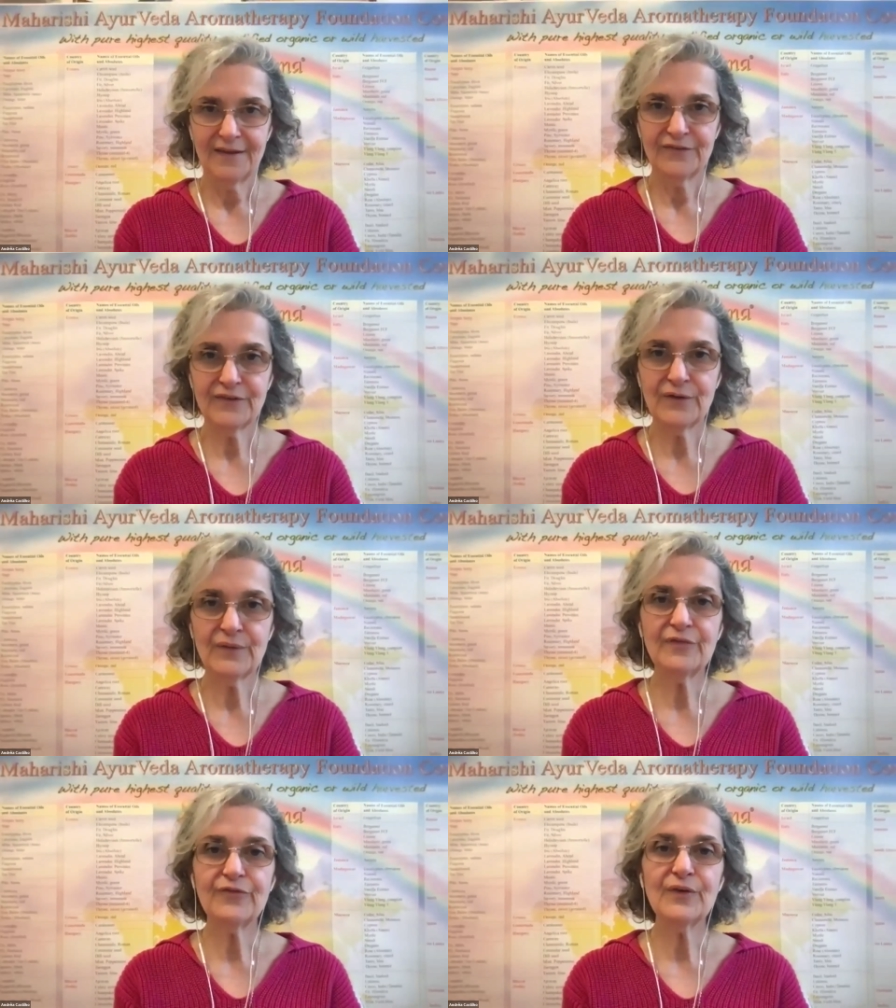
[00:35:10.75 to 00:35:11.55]

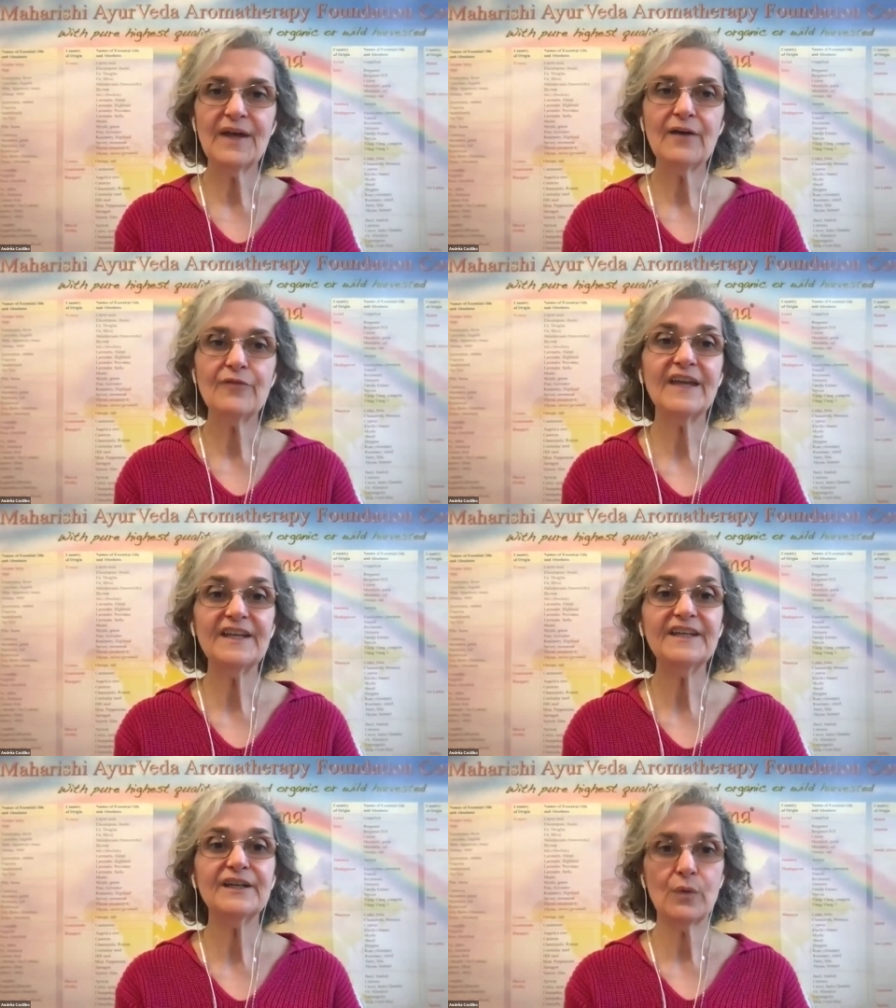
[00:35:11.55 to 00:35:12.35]
So if you have
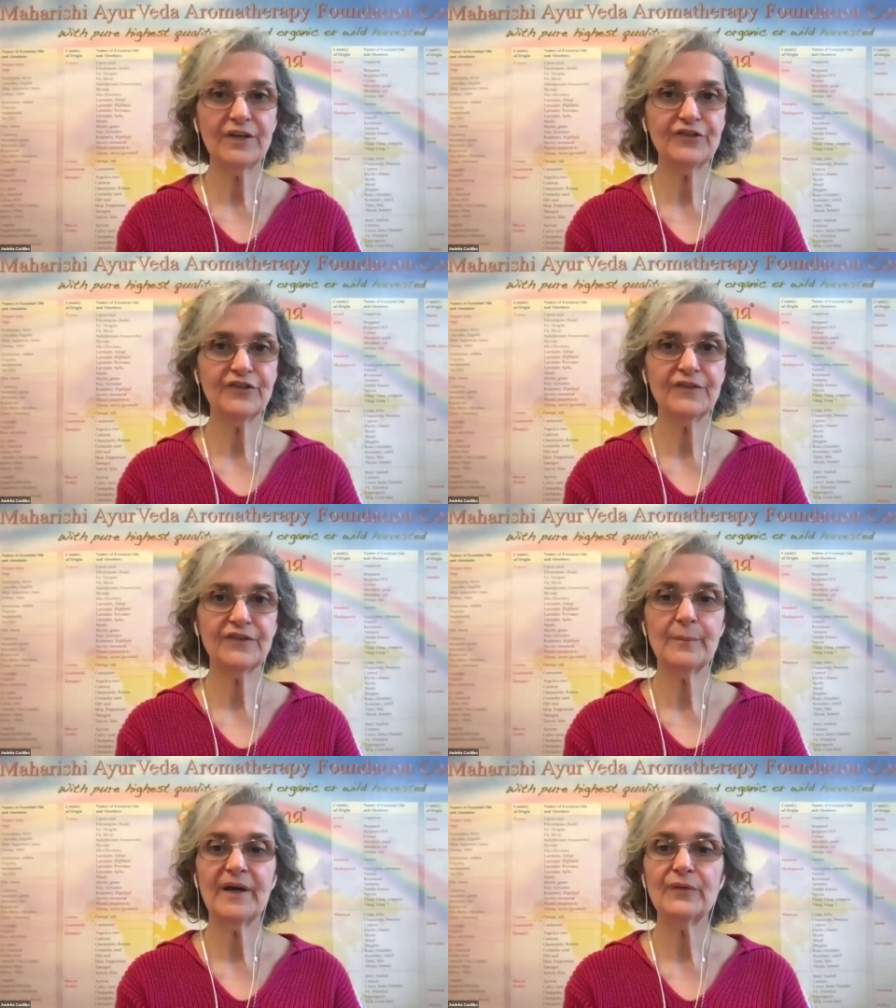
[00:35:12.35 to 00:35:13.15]
any
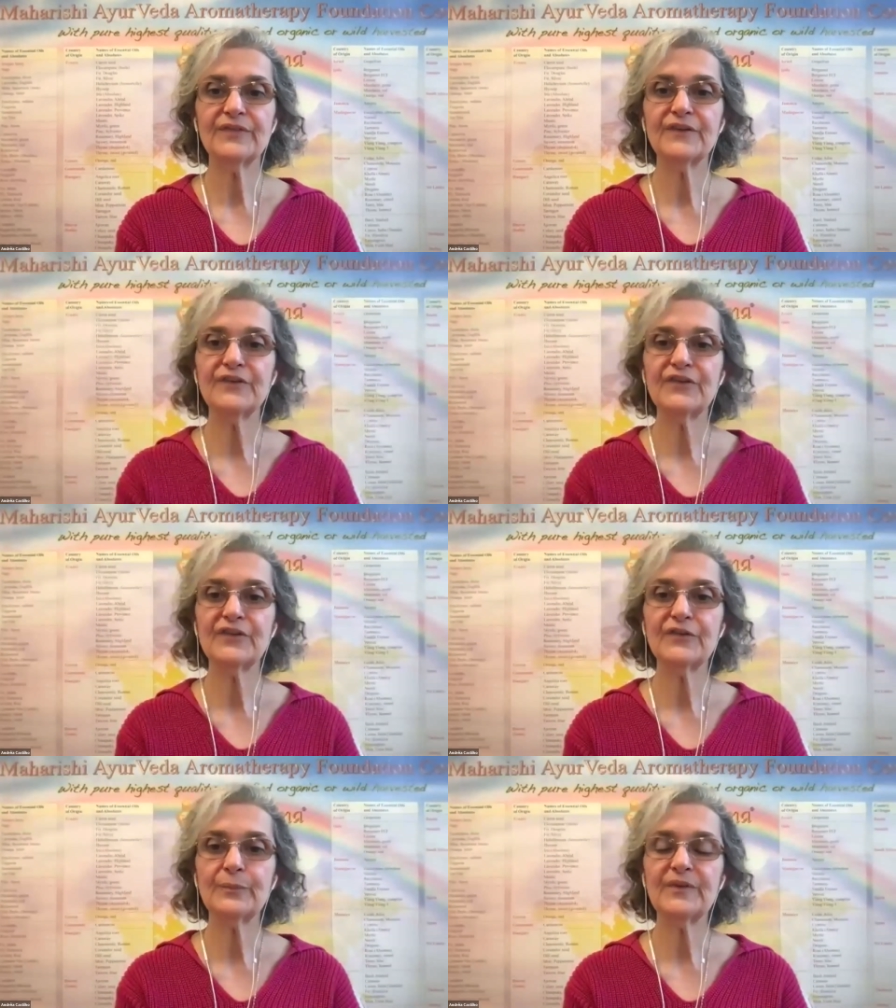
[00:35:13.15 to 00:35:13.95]
questions about
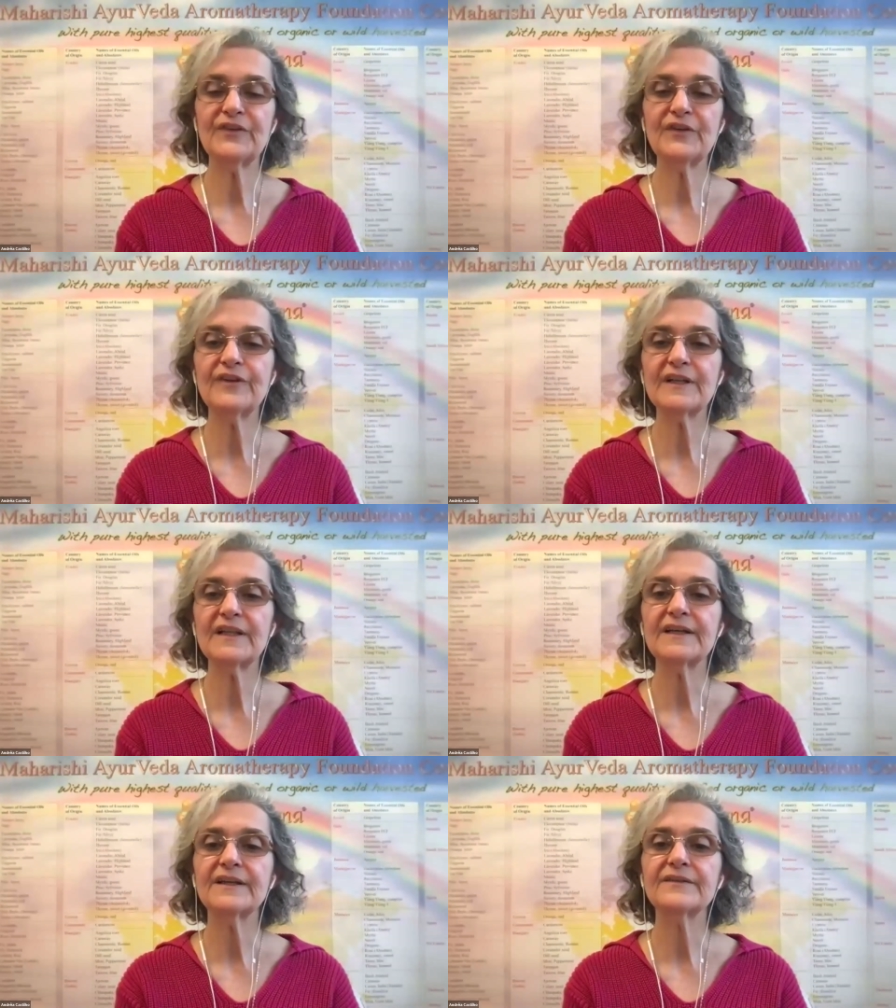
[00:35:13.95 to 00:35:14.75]
this
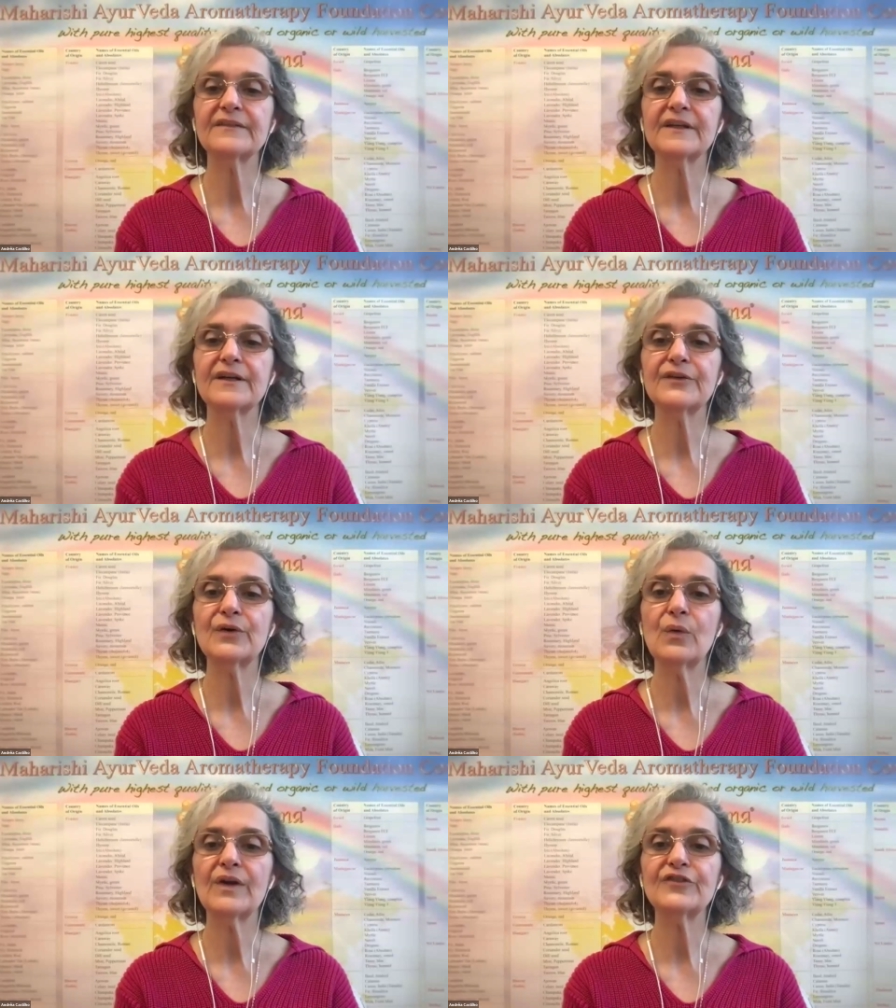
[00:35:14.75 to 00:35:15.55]
specifically, there are
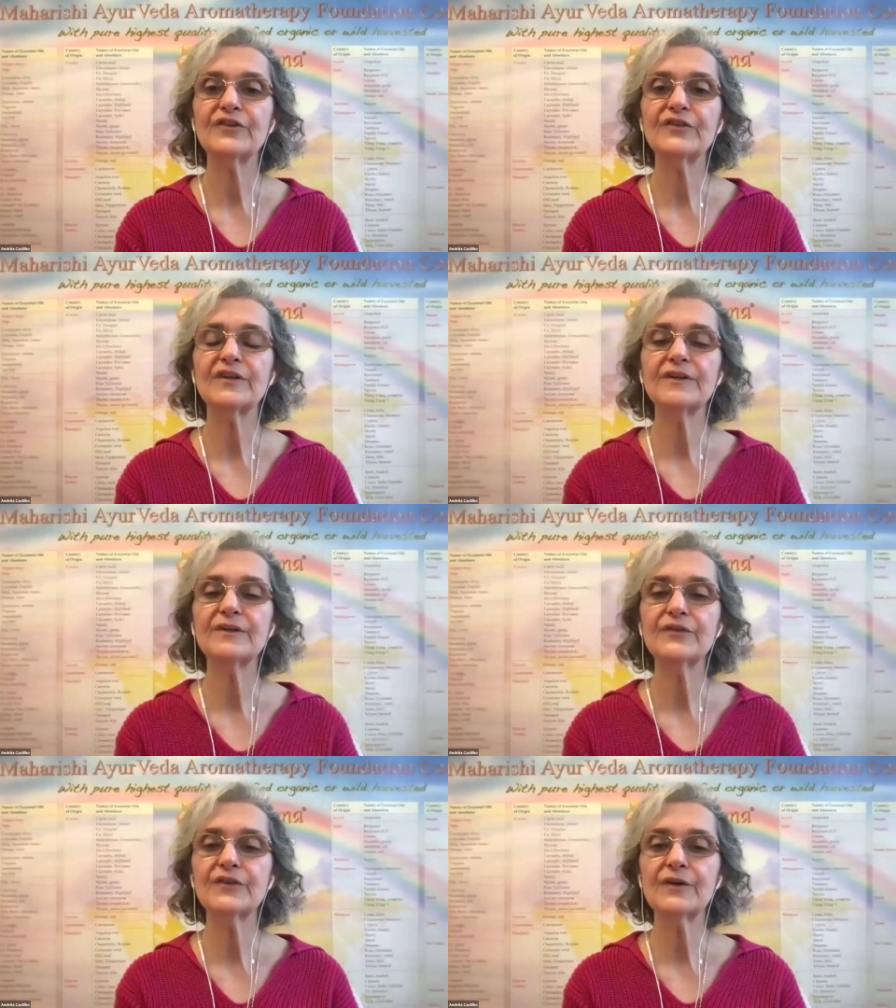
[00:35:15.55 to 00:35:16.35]
no questions
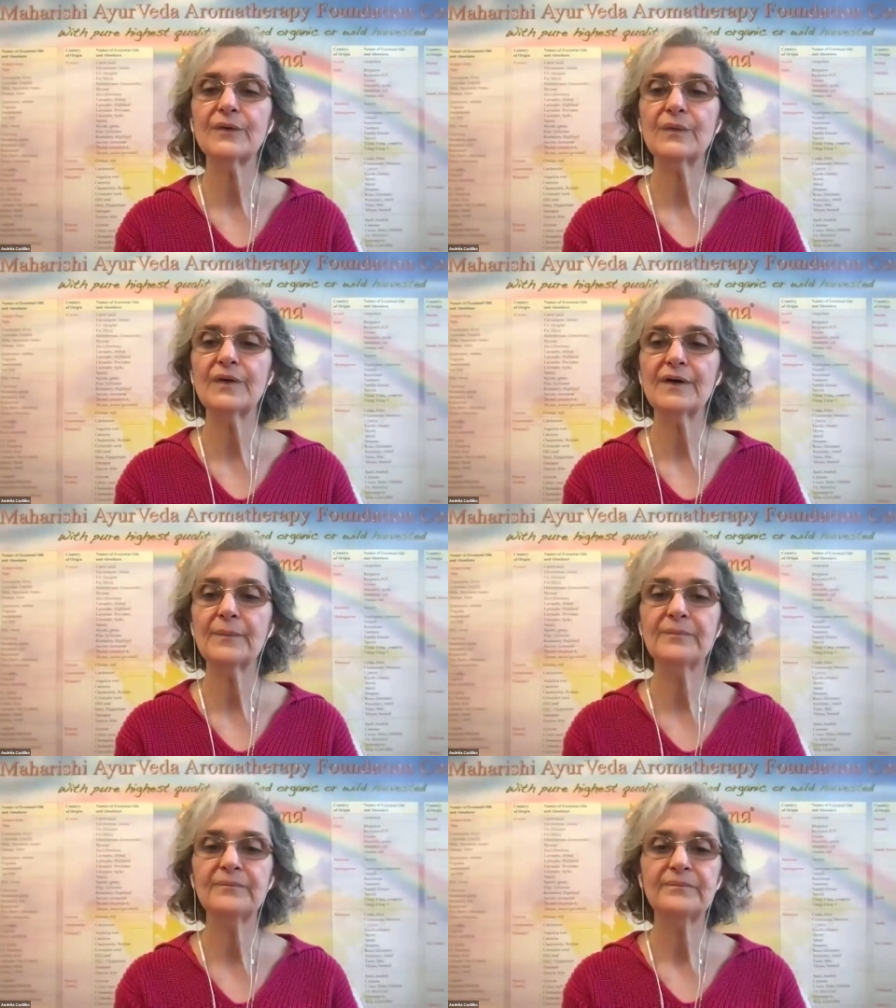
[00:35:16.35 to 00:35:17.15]
here.
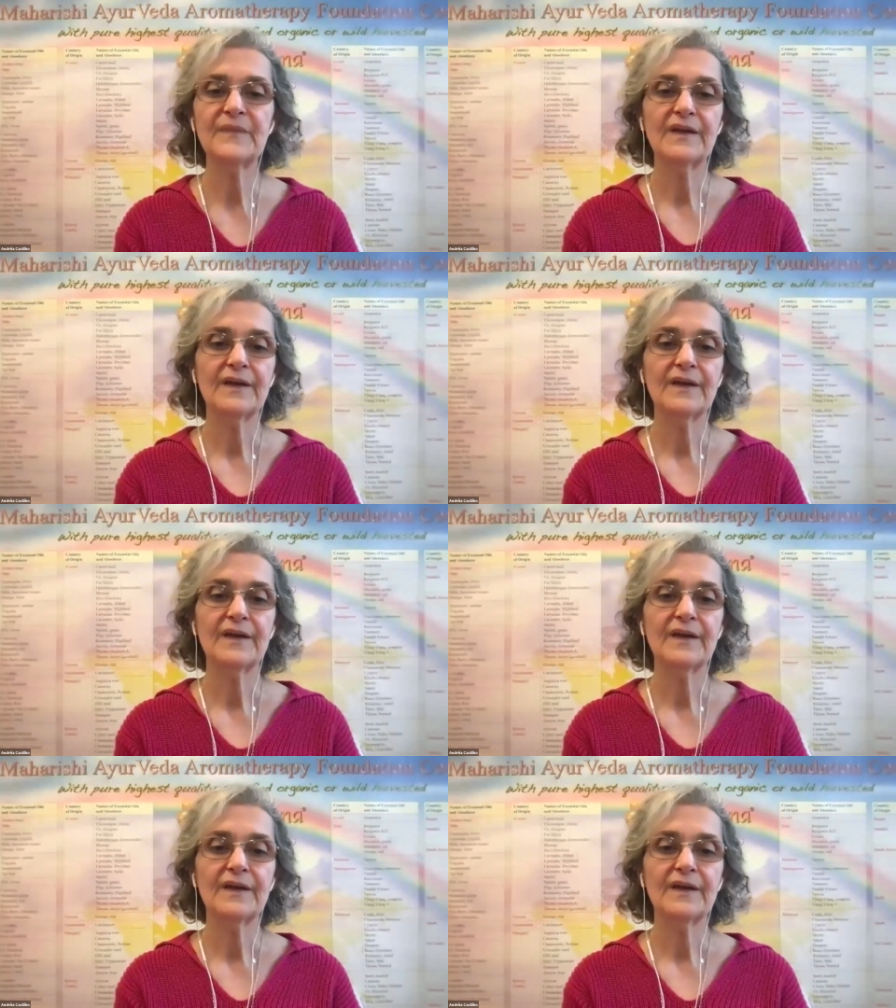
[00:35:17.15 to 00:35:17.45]
So